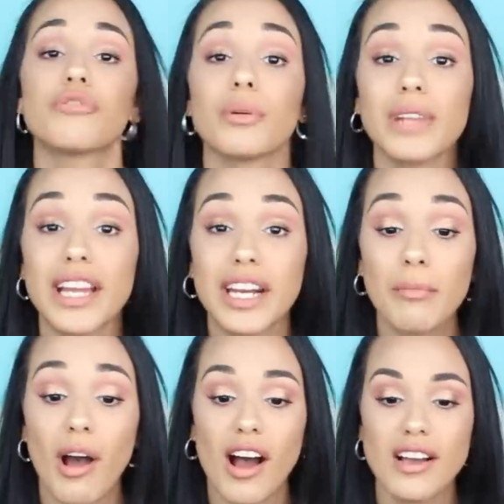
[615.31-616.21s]
From
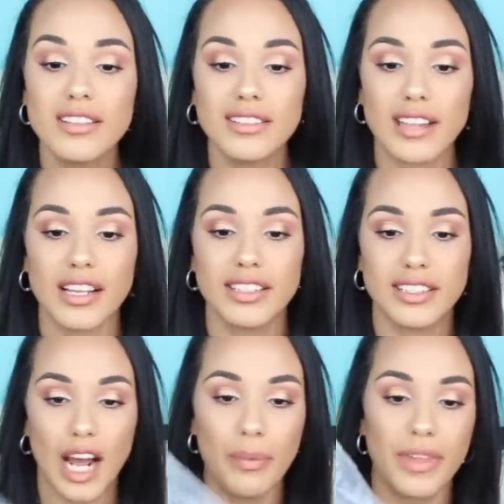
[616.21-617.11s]
Lady Moss, I
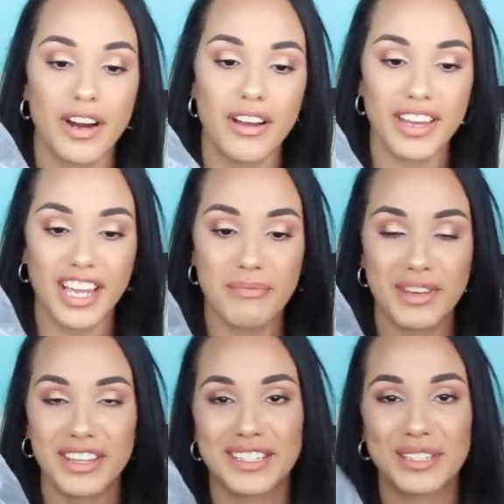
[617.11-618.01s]
stopped there, they gave
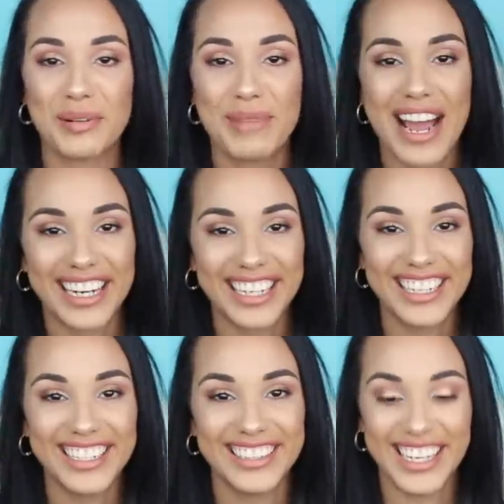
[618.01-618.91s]
me this little
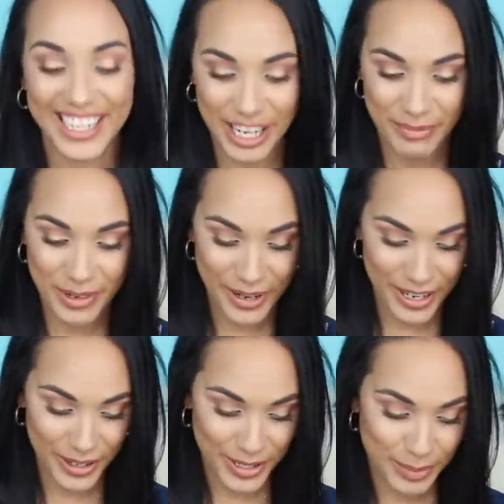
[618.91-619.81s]
baggie. They didn't give me
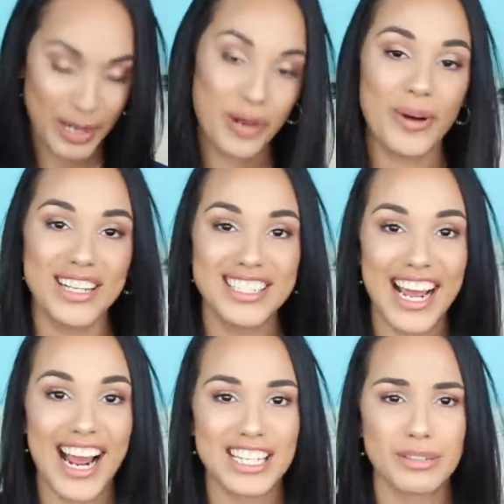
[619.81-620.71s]
one of those big ones.
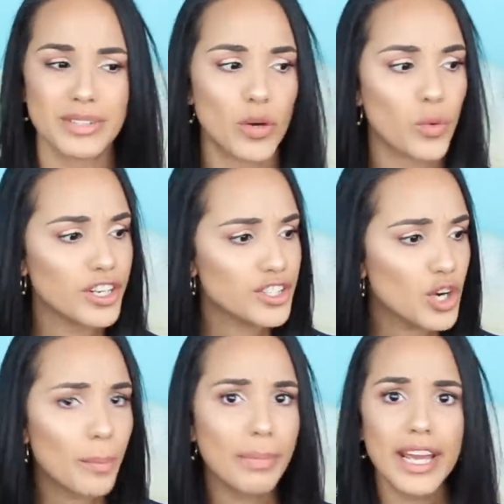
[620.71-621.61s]
I asked them, I was like, where's
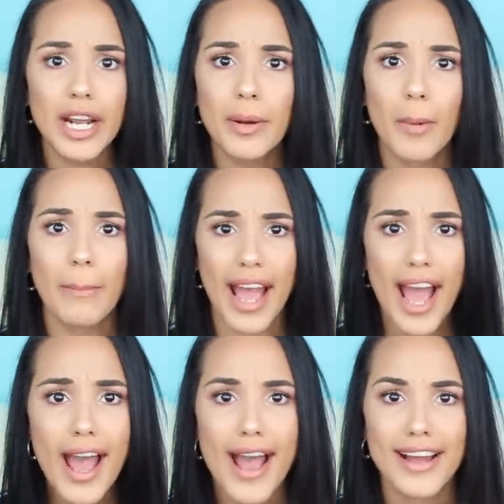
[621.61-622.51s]
your big
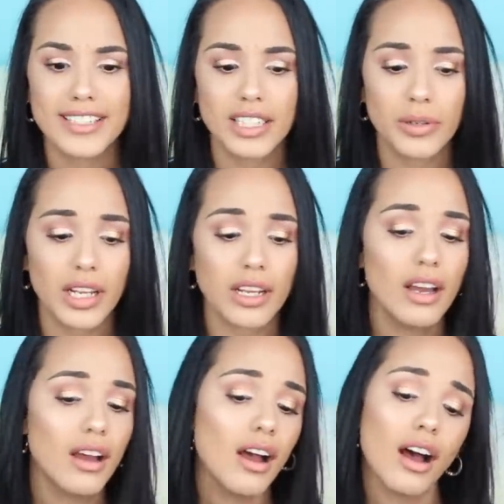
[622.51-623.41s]
bags? And they were like,
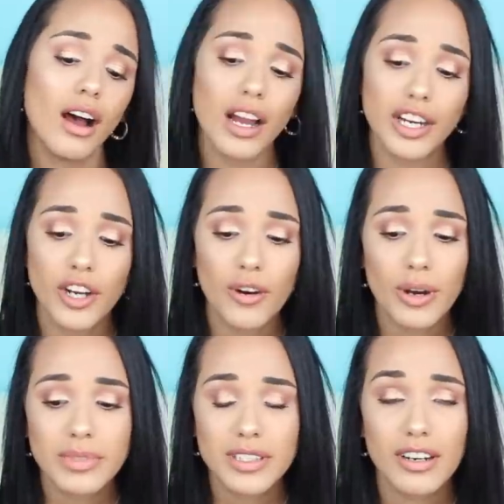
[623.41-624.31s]
I
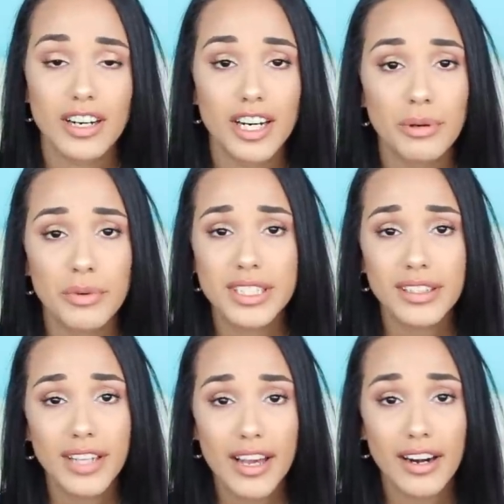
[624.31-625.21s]
know, I'm sorry, we were
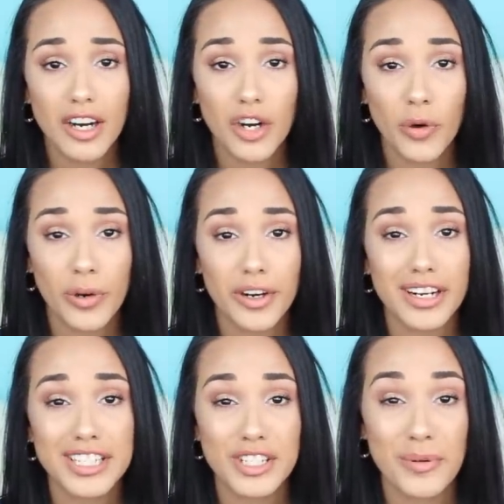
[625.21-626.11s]
delayed on our order
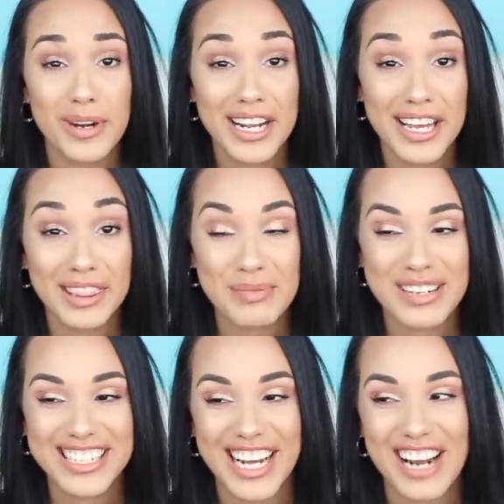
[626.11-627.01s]
and so we didn't get them
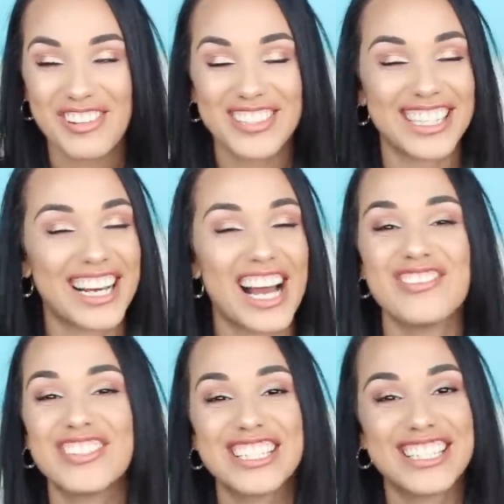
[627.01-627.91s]
in time. I was like,
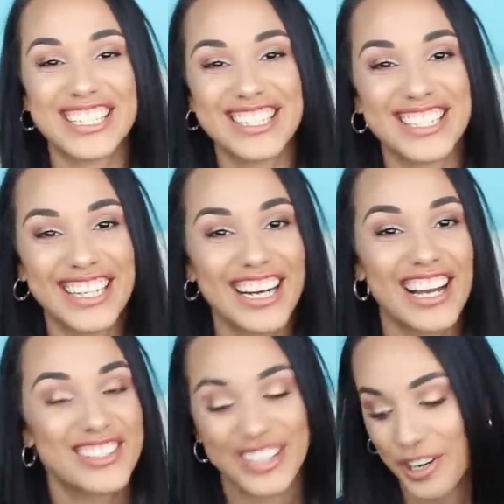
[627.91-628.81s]
I'm just teasing.
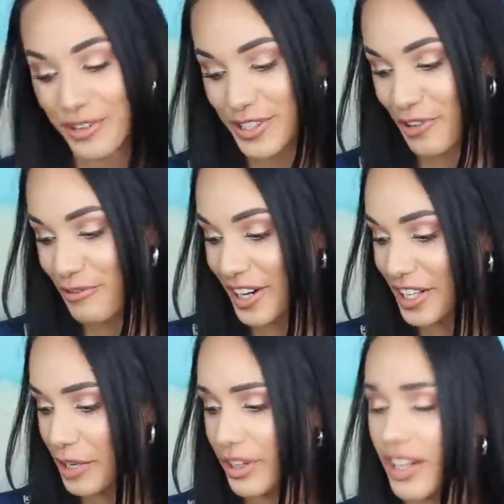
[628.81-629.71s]
I just thought it was so
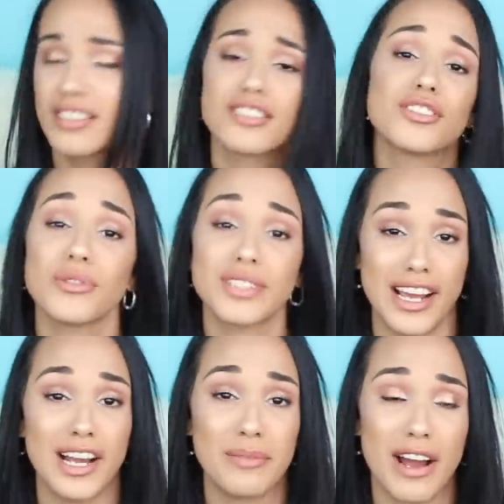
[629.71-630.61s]
funny. They were like so
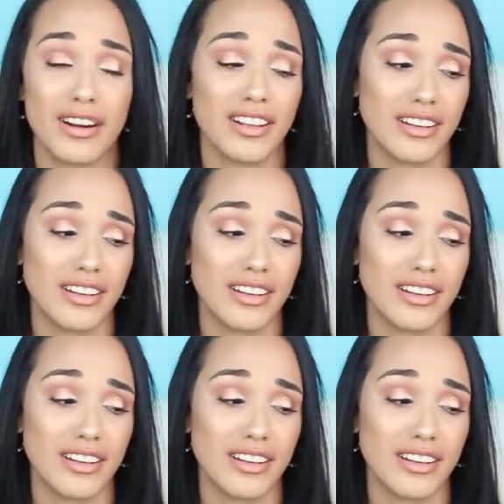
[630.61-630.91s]
sad about it.